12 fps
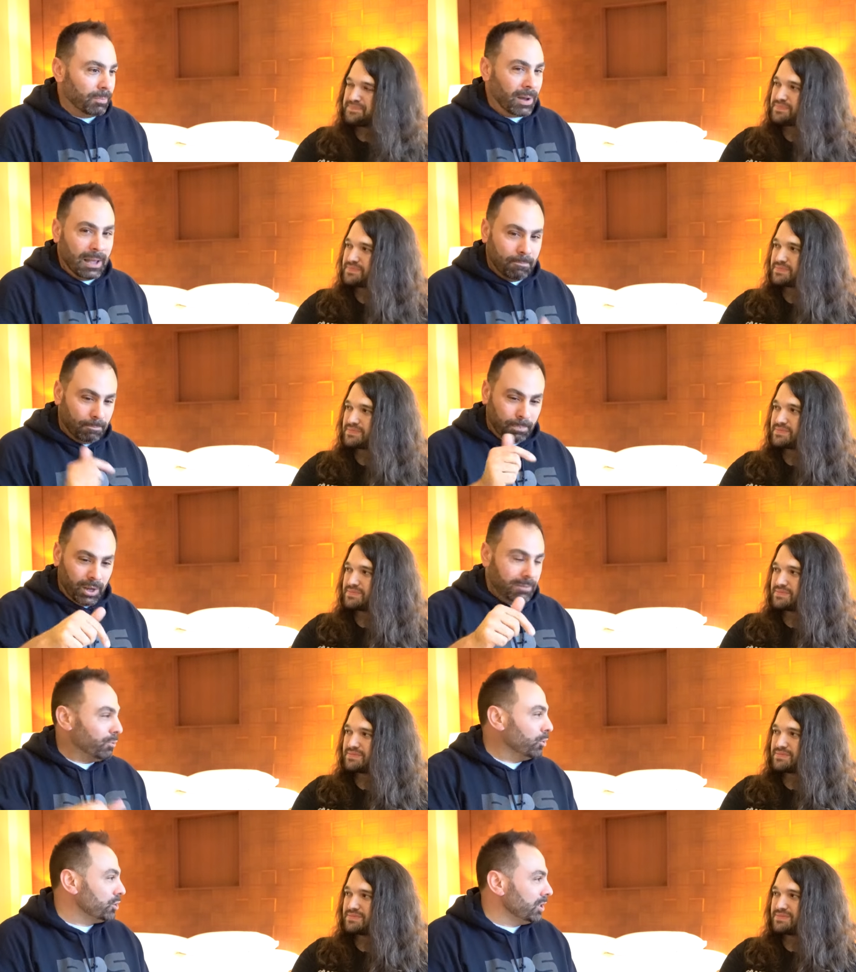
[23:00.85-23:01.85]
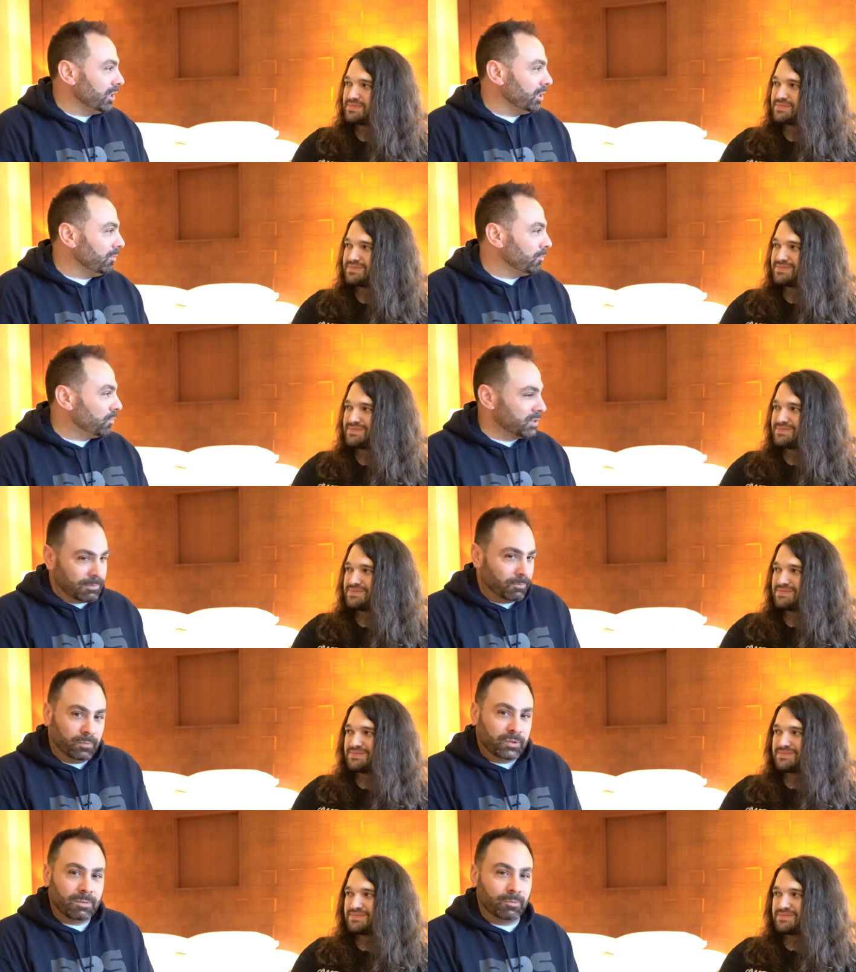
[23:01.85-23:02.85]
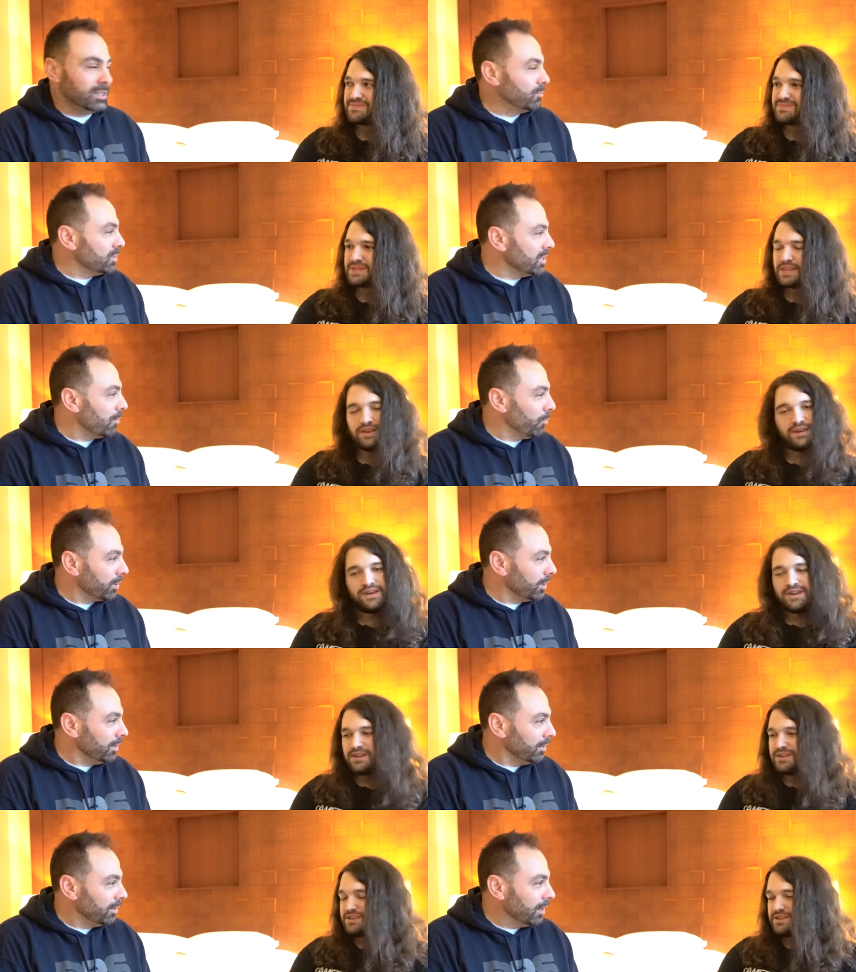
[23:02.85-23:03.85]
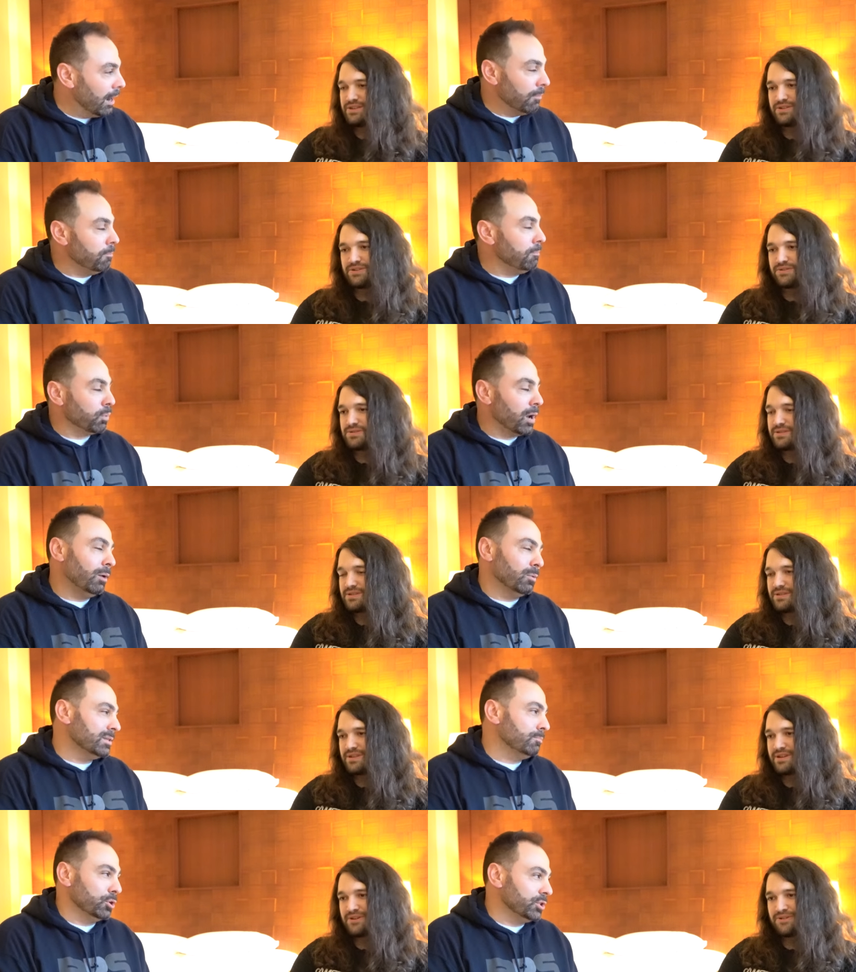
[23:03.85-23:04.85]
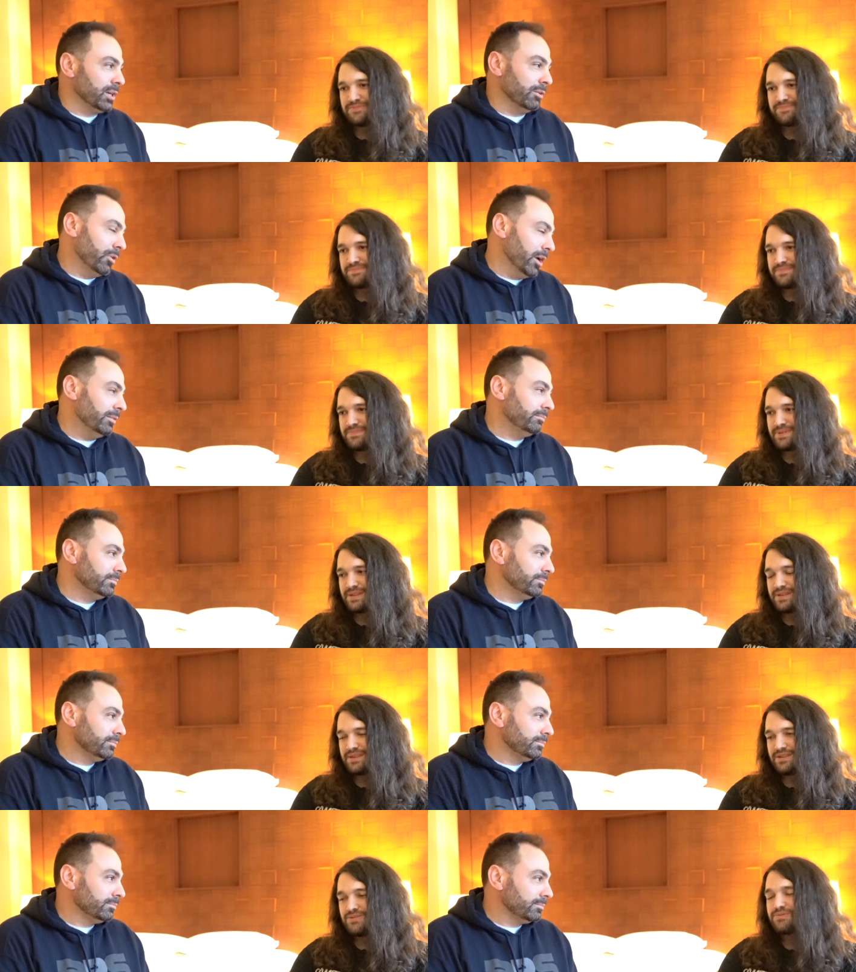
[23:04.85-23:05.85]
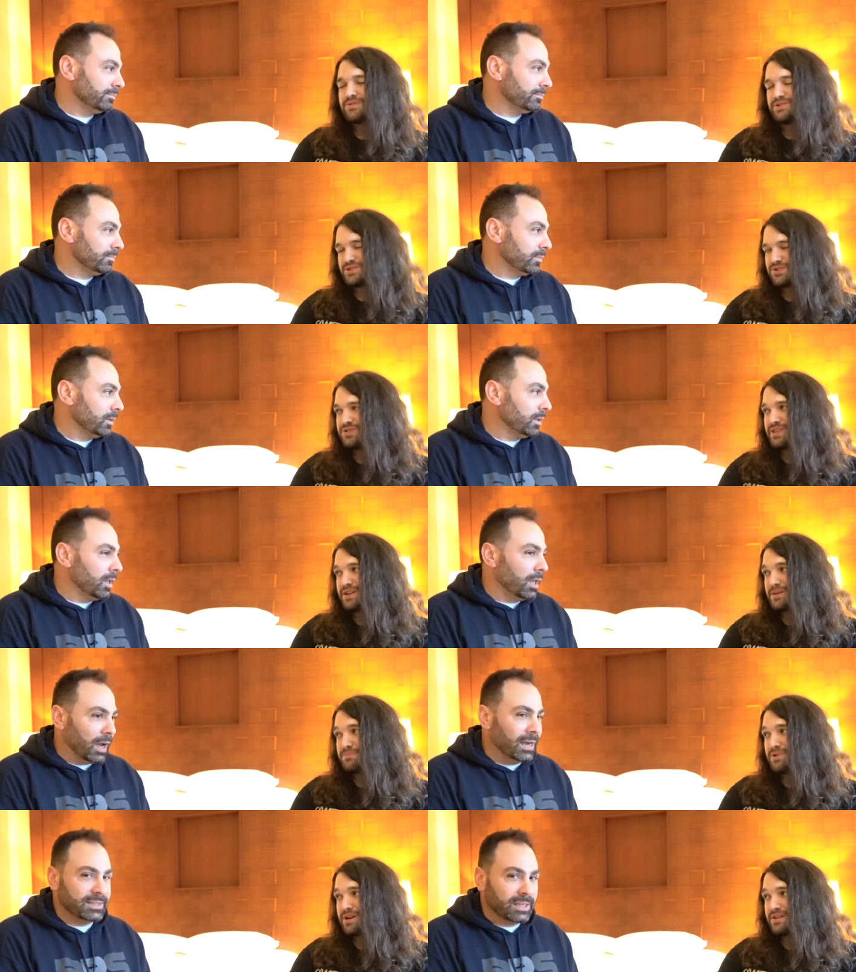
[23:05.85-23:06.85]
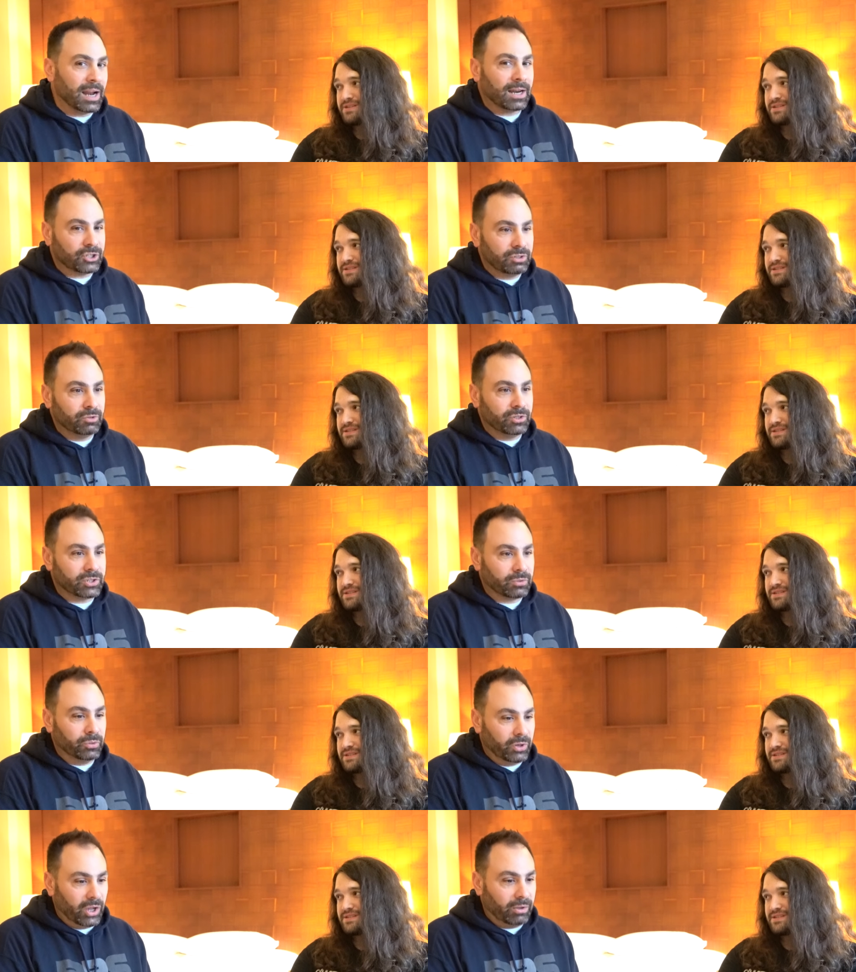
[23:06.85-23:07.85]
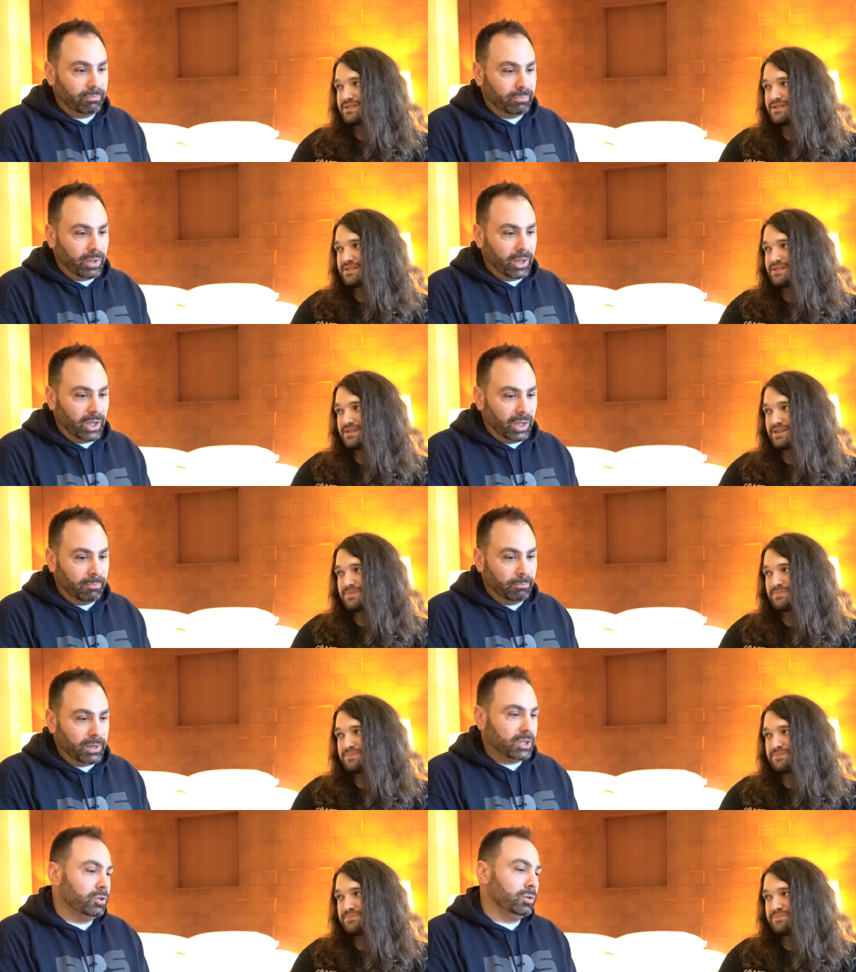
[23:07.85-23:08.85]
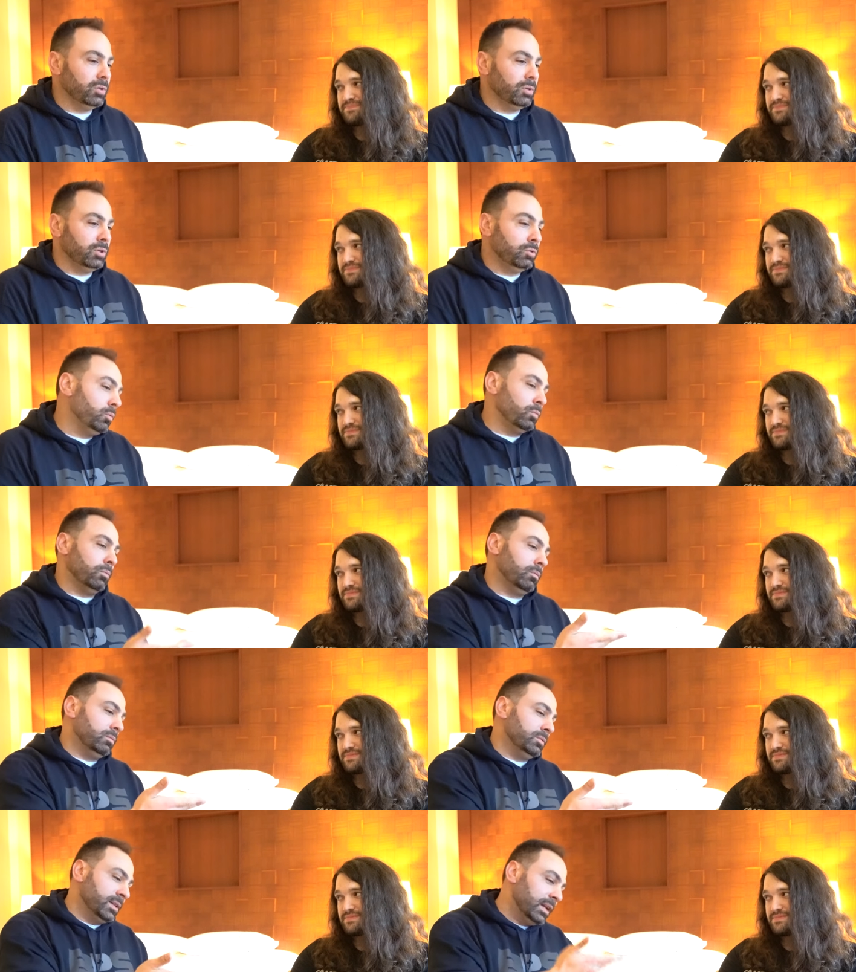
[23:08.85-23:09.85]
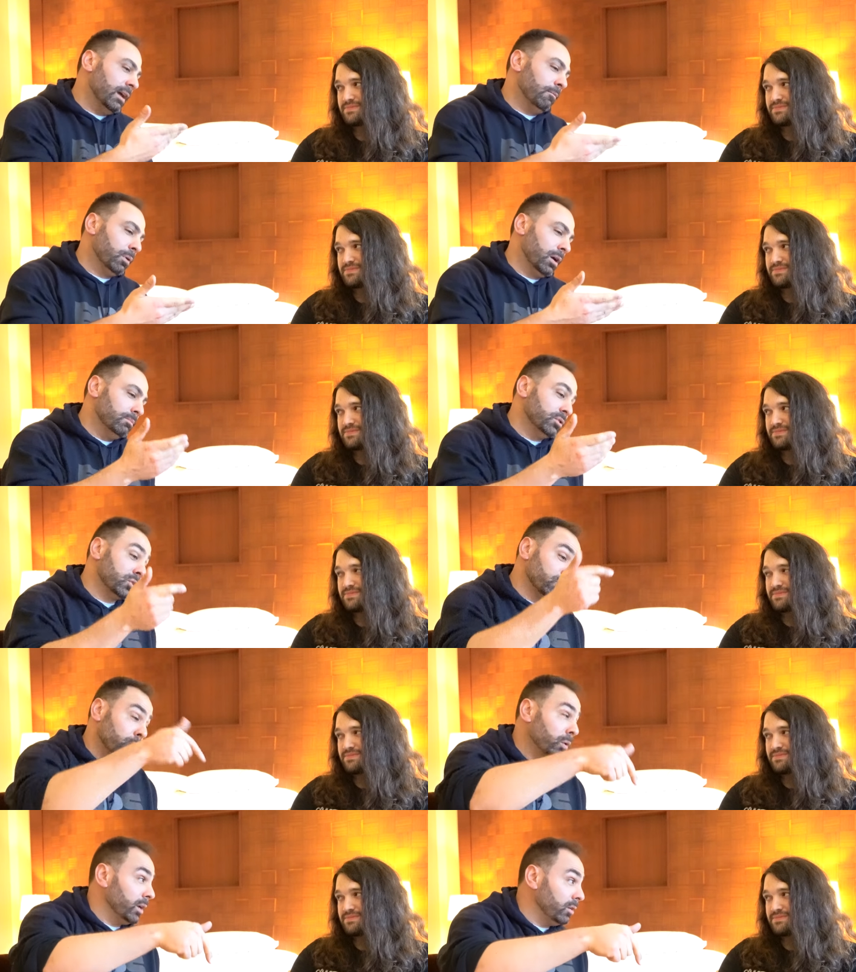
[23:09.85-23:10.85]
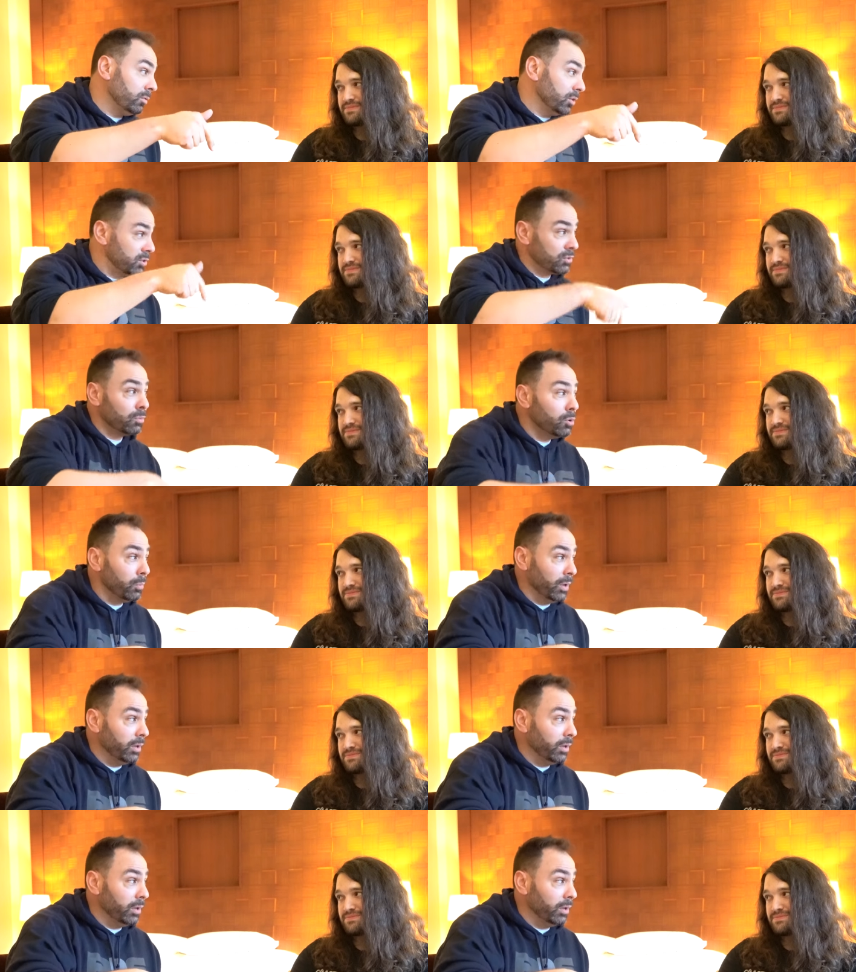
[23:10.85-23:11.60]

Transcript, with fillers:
Speaker 1: but my button pushing for some for some reason was not working. You, I probably wasn't know, pushing it right.
Speaker 2: You really screwed that up. I
Speaker 1: did actually really screw it up. Um, yeah. But you you did have problems screwing the screw